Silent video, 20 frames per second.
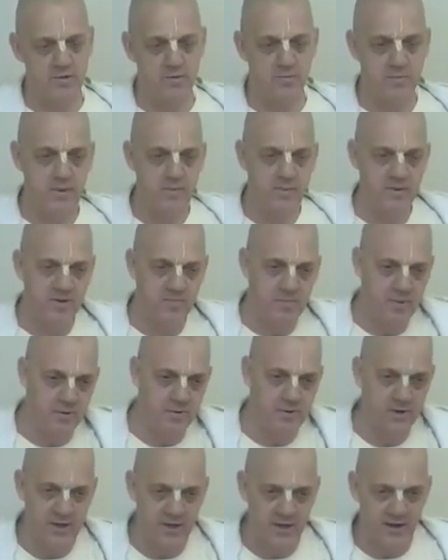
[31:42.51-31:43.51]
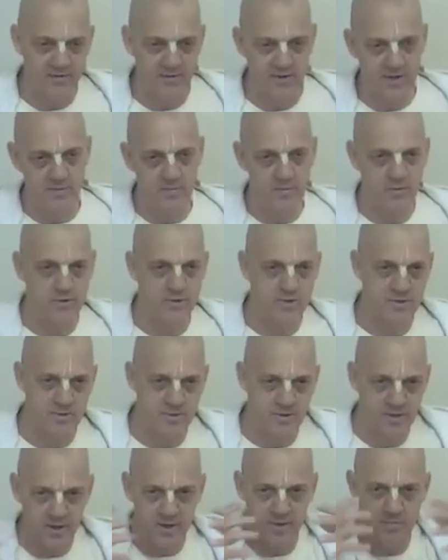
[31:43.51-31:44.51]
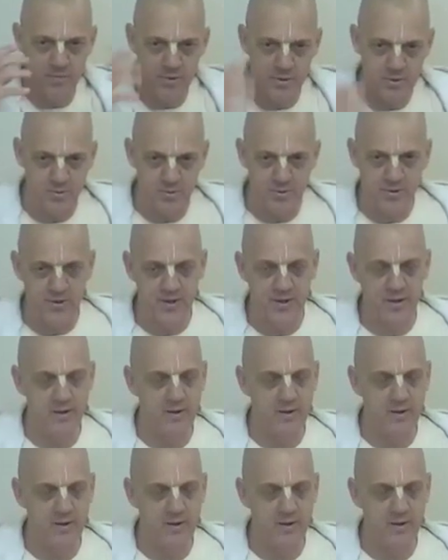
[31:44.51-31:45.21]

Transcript: or maybe they've been looking after him, or it's like a mutual thing,